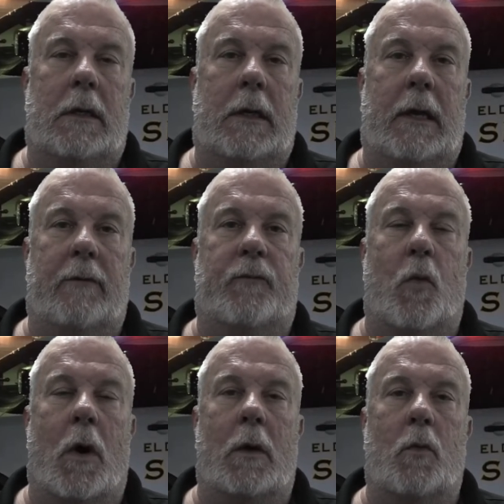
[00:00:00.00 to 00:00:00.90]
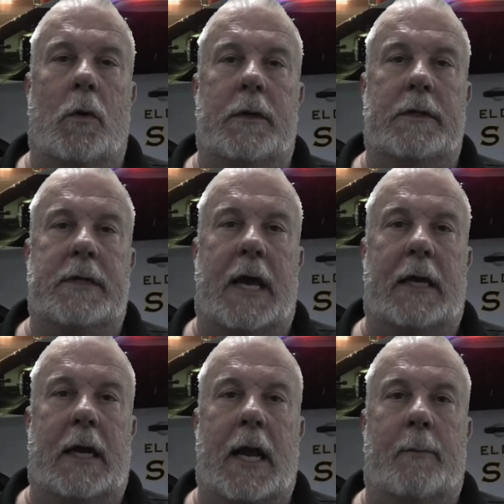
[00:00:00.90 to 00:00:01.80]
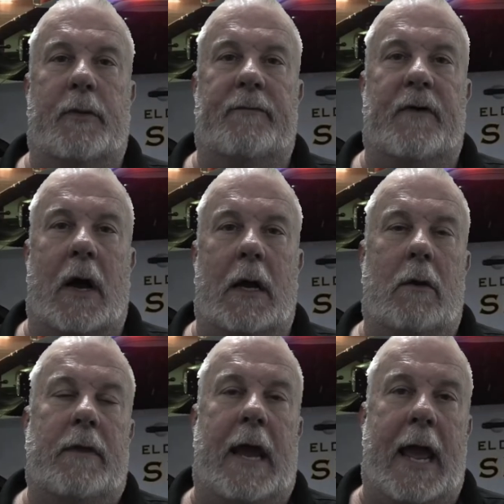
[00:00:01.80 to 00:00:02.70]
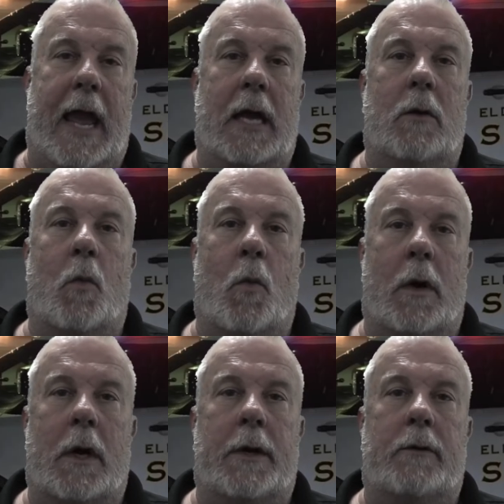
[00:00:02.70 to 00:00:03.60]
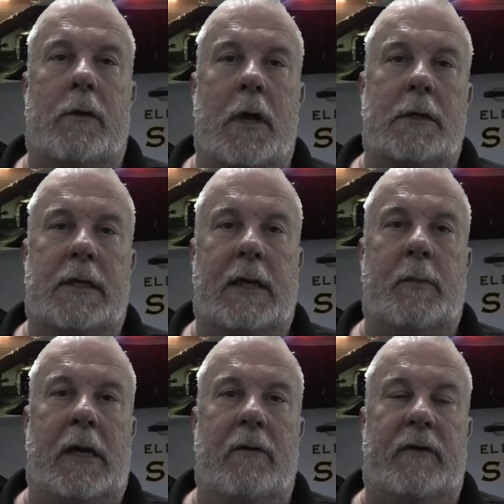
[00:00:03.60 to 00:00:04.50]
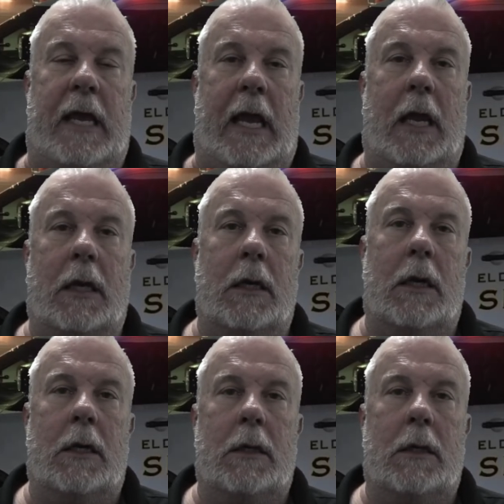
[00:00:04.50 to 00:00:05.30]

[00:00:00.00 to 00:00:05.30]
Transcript: if one were to take an amplifier that had 100 dB of gain